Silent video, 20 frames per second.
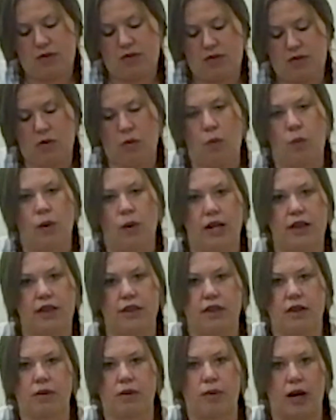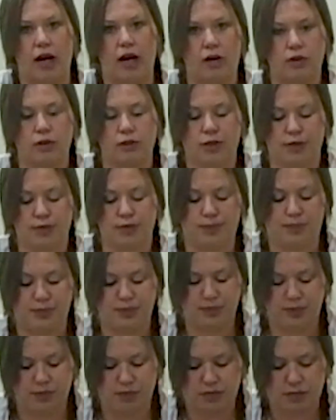width around.
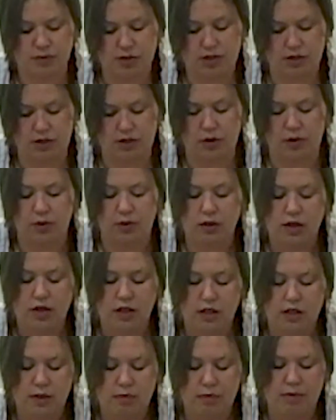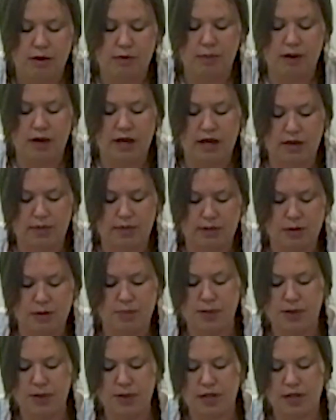So my bottom is
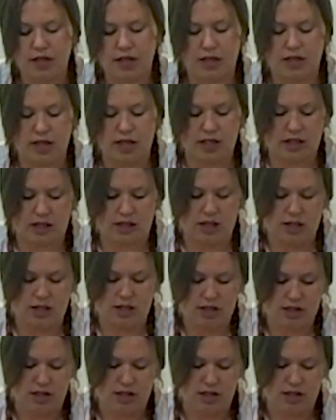pretty